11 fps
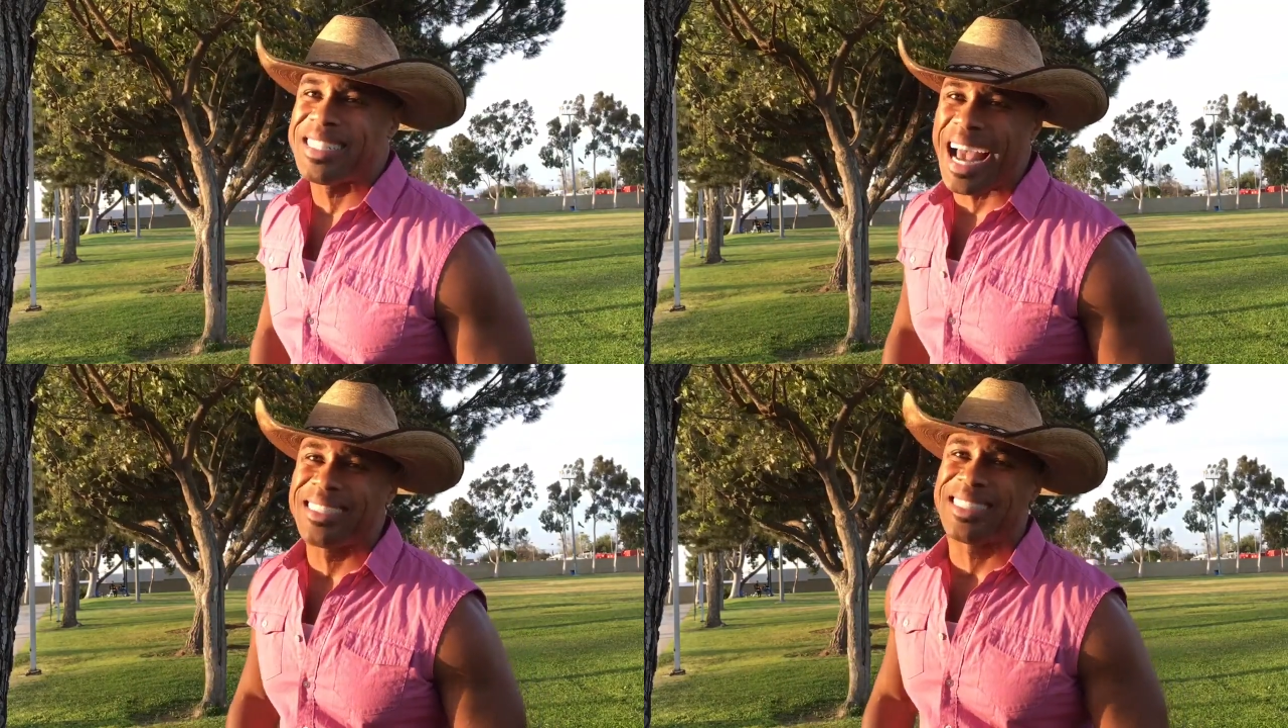
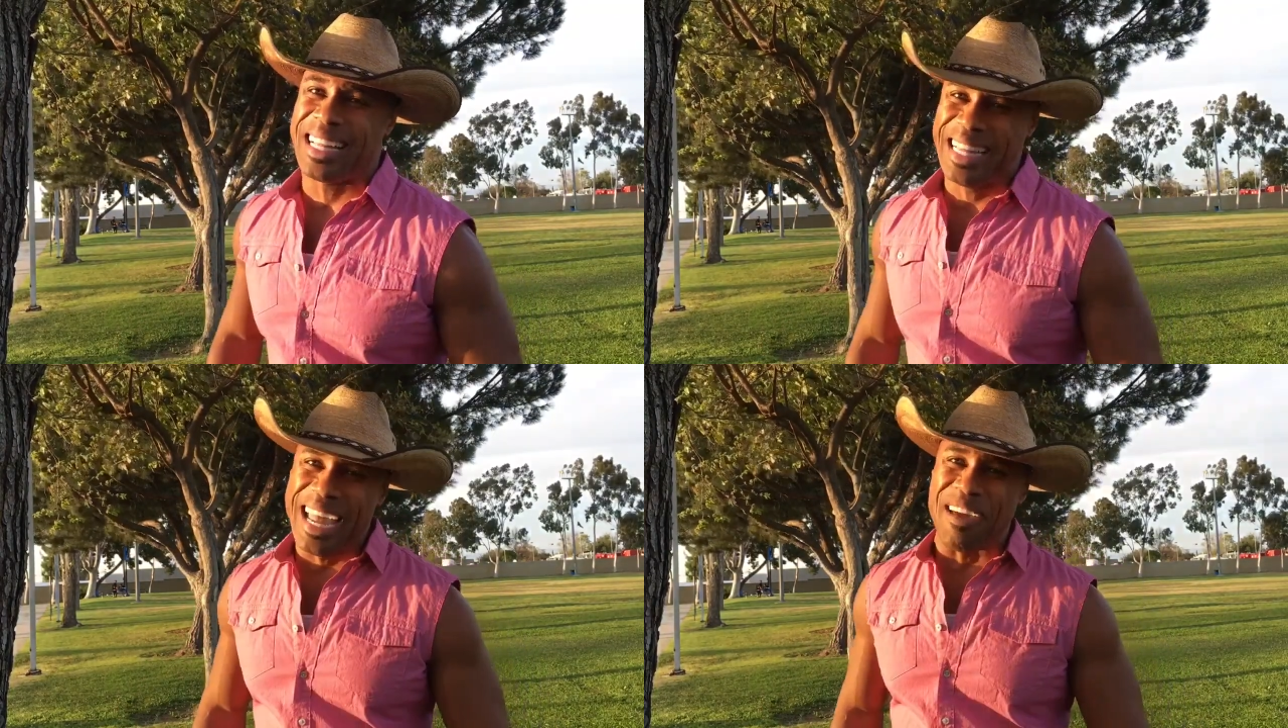takes
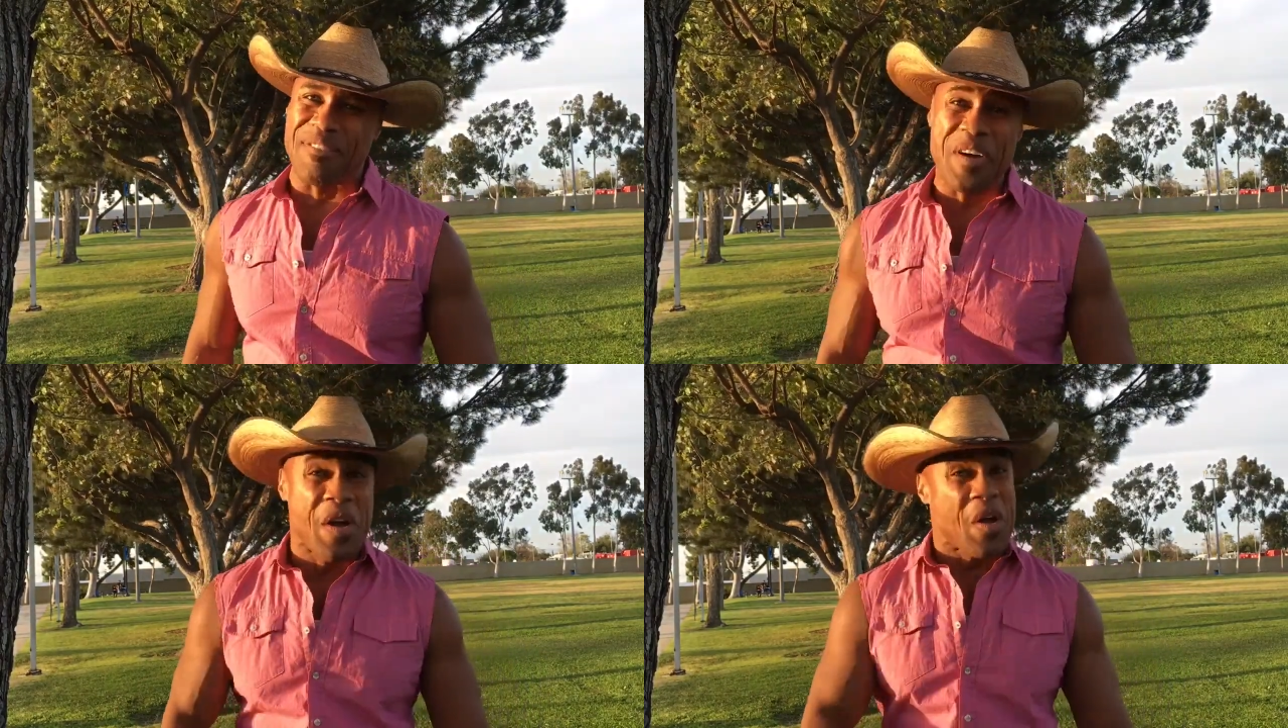to
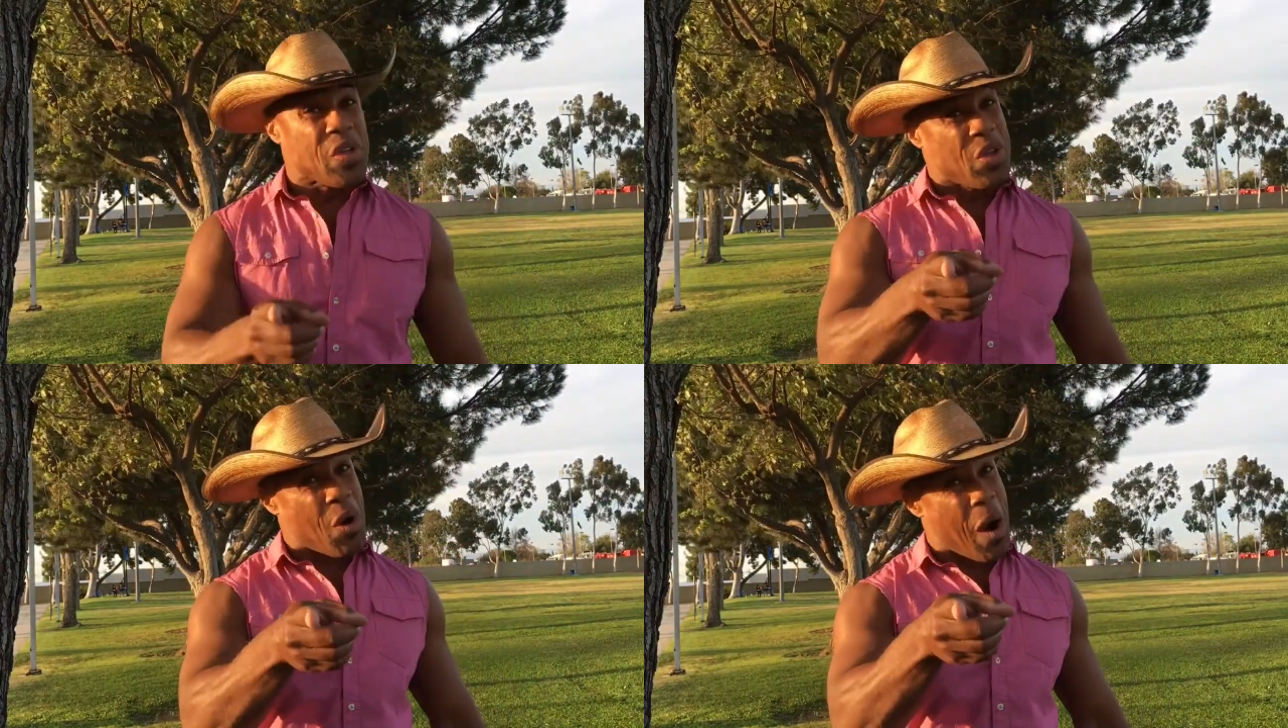live
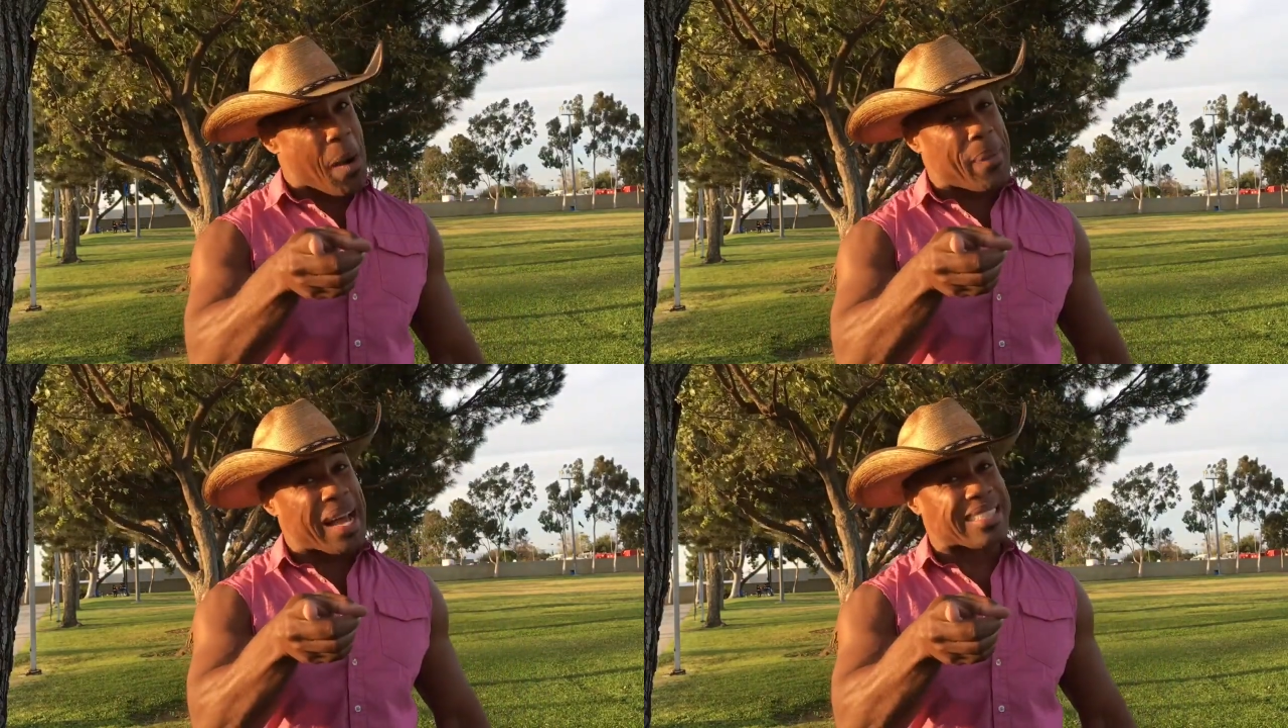
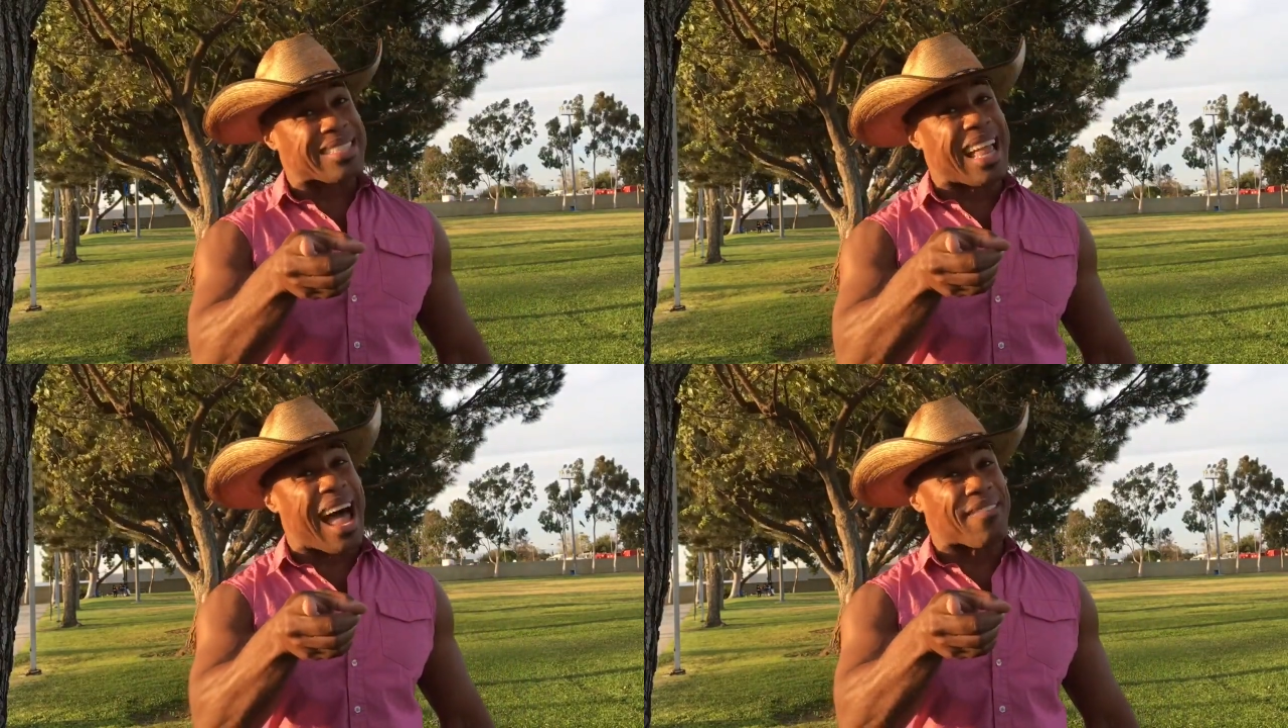your
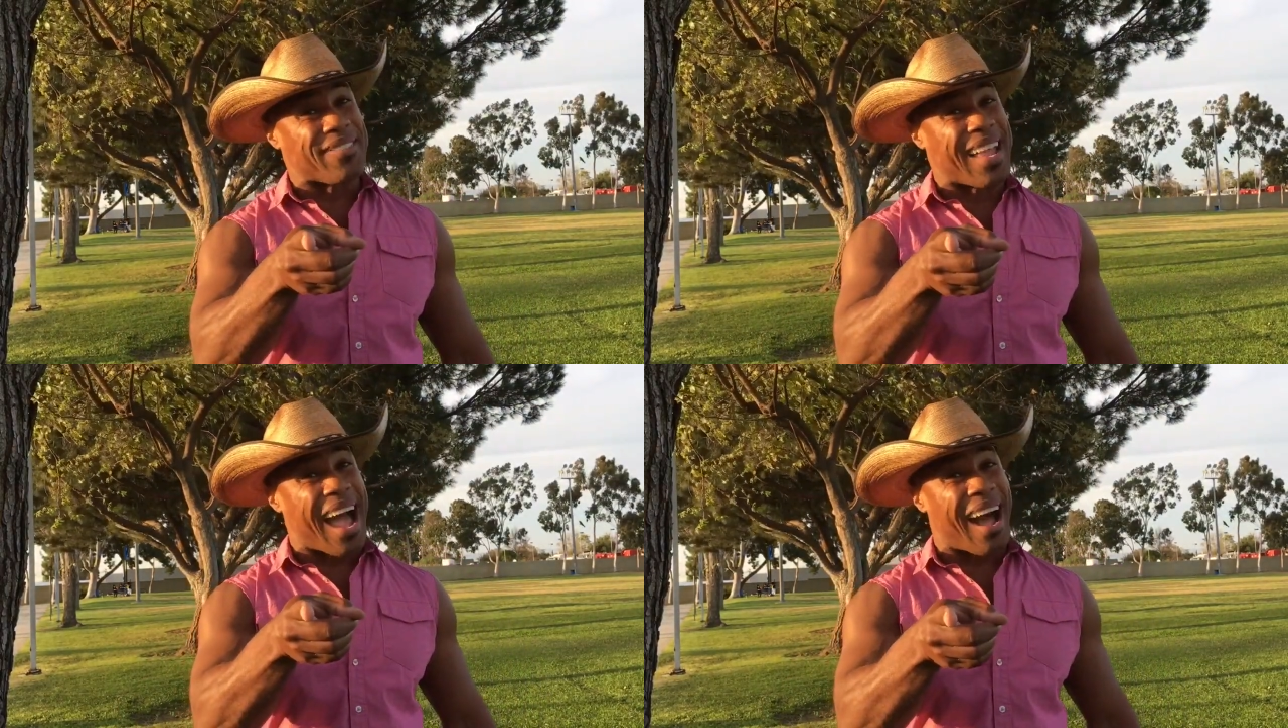best
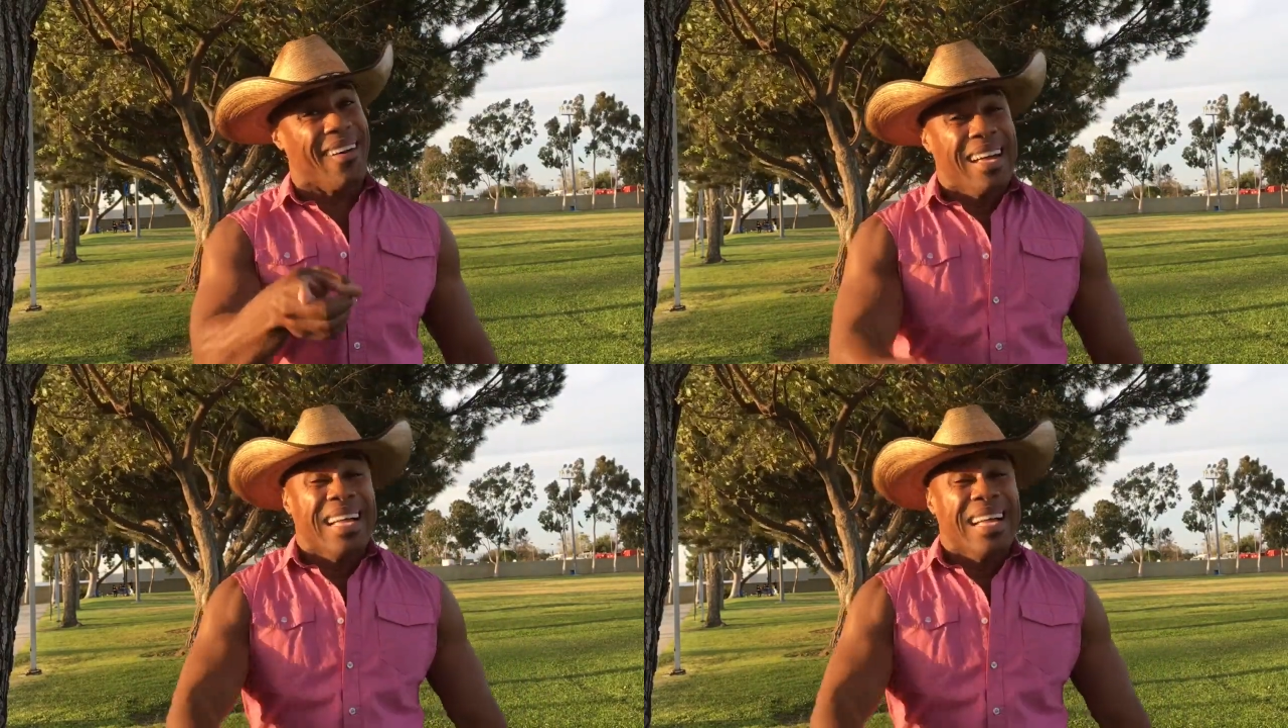life now.